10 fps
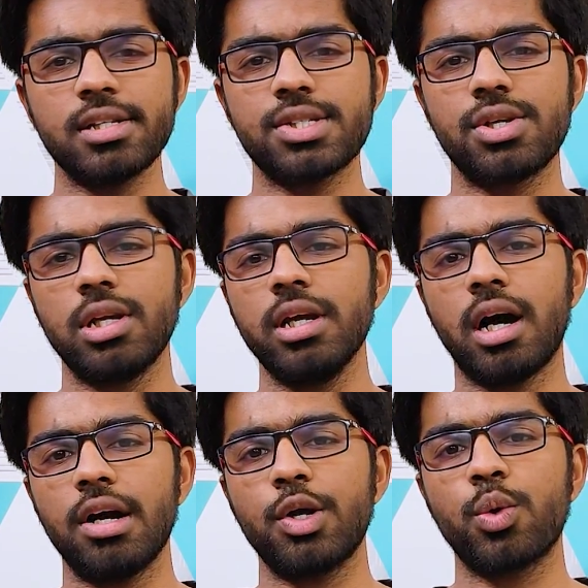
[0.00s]
it is really
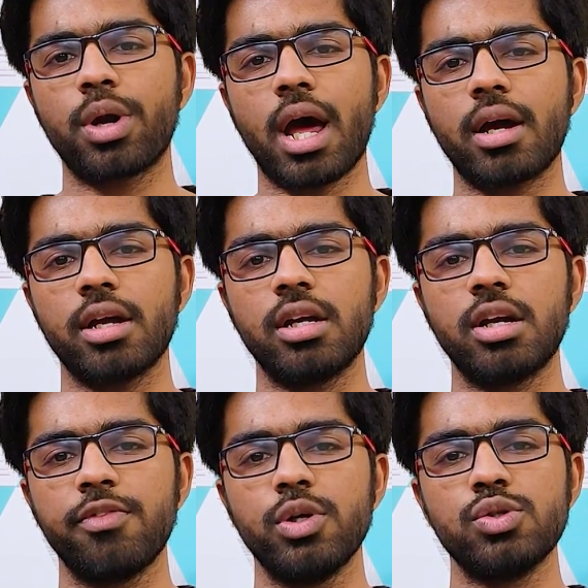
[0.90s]
hard to crack
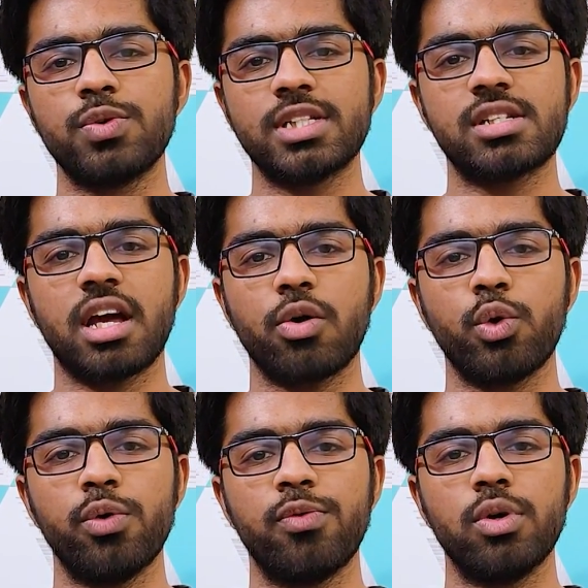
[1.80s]
interviews with
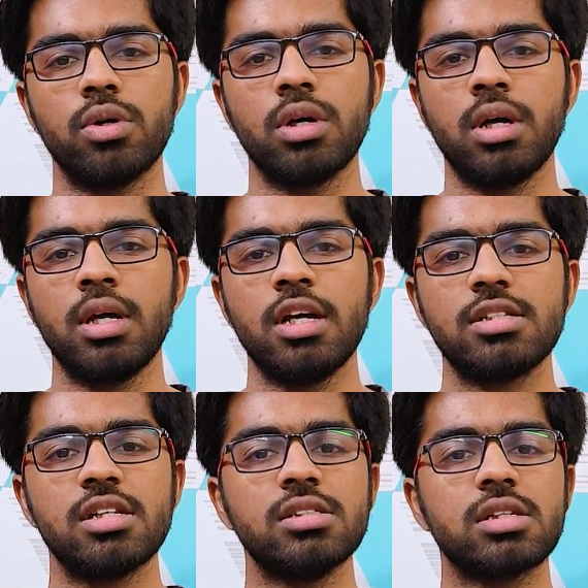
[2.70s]
Stack Overflow.
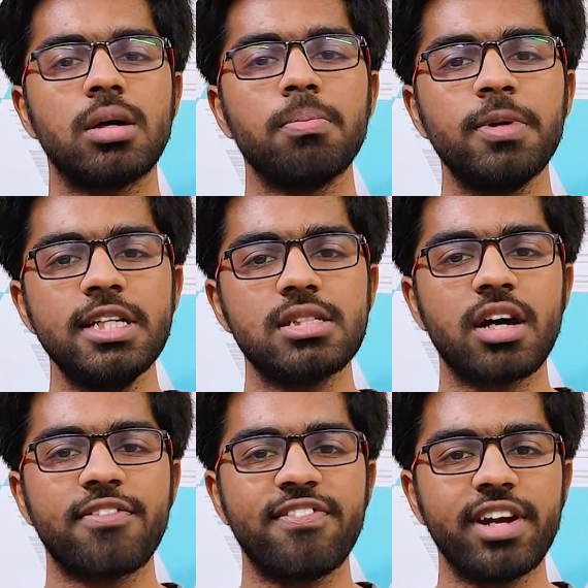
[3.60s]
Since companies
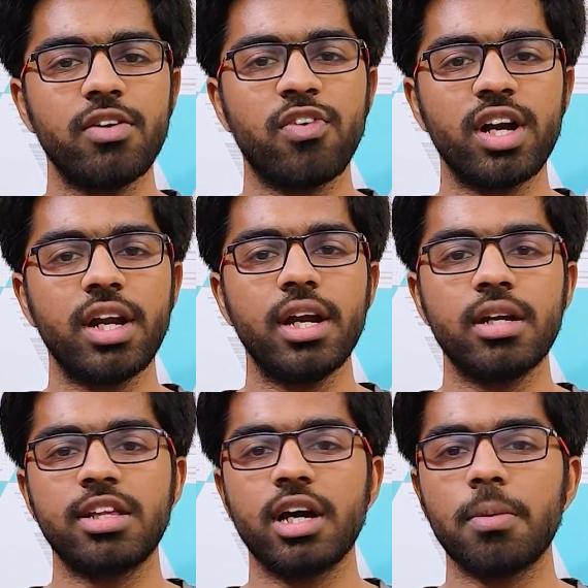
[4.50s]
are well
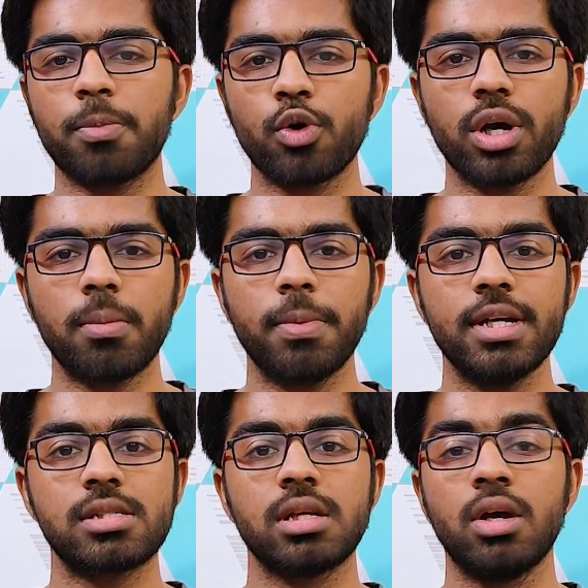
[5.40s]
funded, they are product
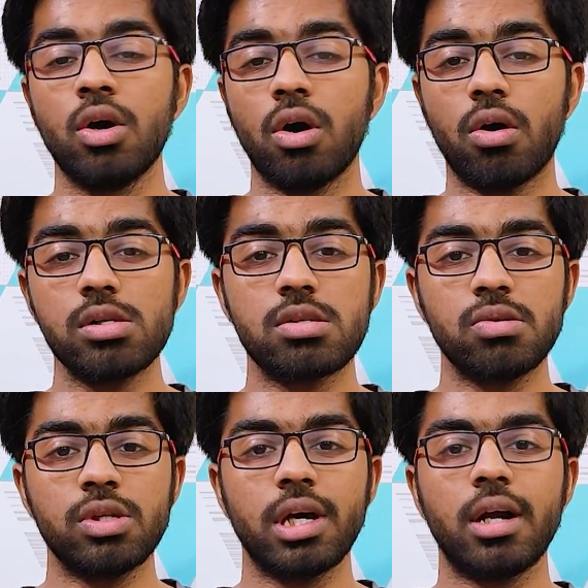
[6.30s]
based,
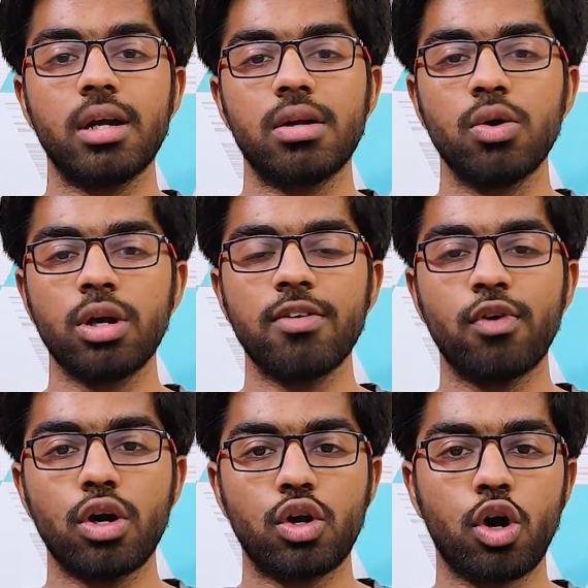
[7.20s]
also they are looking
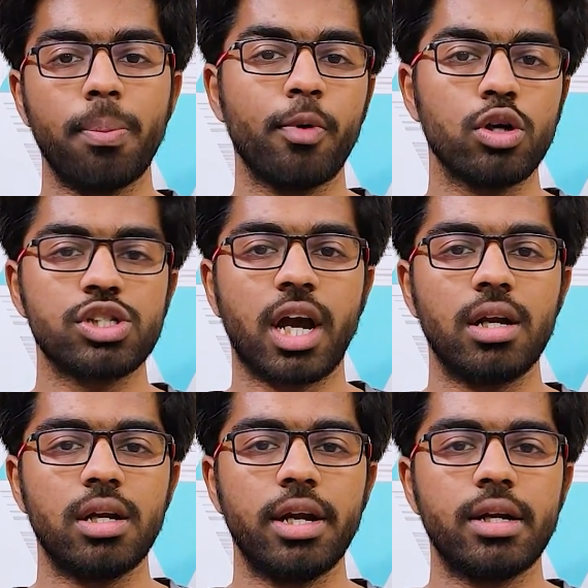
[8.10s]
for top notch
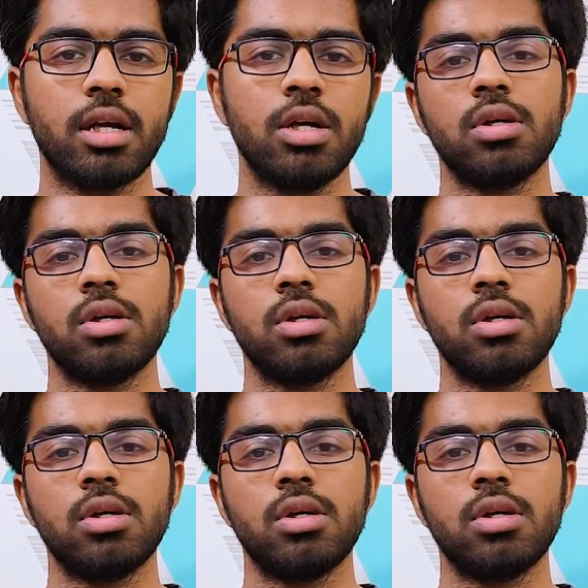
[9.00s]
candidate.